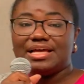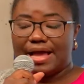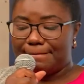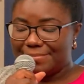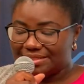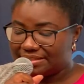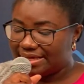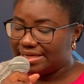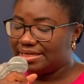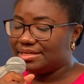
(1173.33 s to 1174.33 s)
and
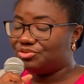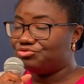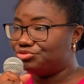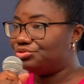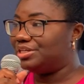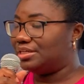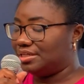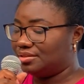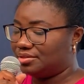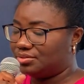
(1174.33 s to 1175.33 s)
maintaining and ruling
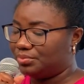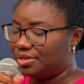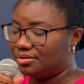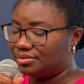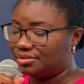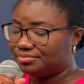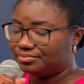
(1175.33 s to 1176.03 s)
in this world.